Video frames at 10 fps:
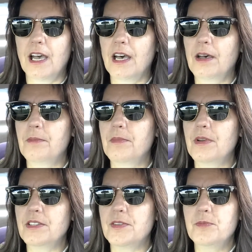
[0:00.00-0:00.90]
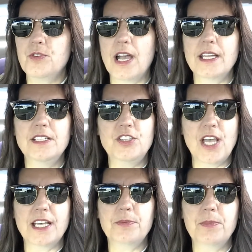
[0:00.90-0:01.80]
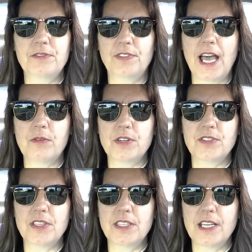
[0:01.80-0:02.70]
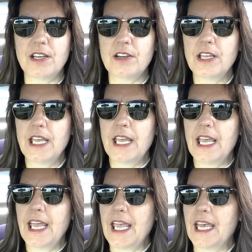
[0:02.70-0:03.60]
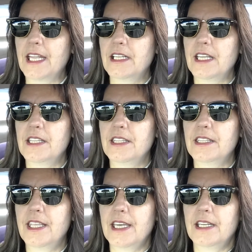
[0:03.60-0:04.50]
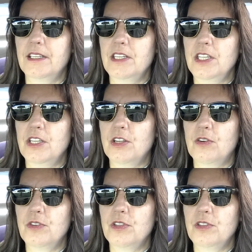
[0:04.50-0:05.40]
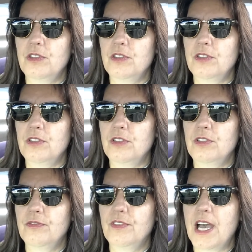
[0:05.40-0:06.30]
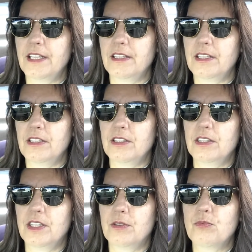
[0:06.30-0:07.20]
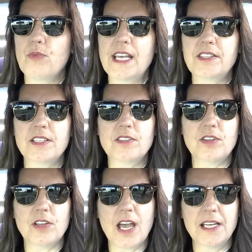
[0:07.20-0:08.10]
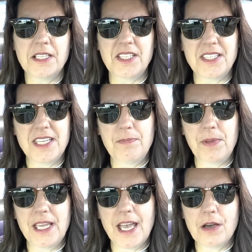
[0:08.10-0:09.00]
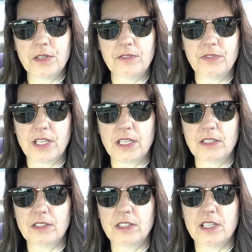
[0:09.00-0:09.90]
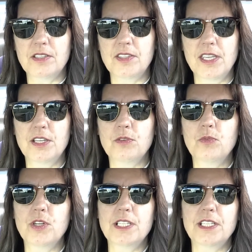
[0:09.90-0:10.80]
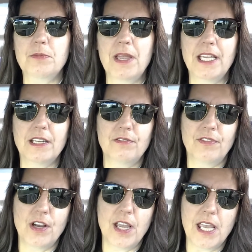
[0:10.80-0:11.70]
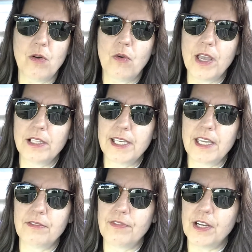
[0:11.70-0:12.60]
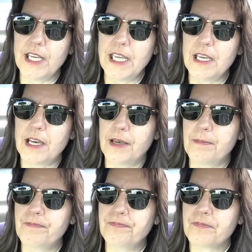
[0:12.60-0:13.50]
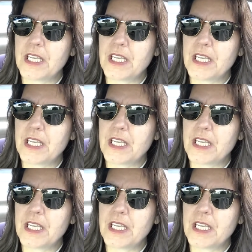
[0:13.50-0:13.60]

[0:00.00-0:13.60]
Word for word: Um, some dried jasmine flowers in there. And then, you know, you've got eh, the resins are kind of seeping out of the, the cedar wood to make it a very oily, a very um,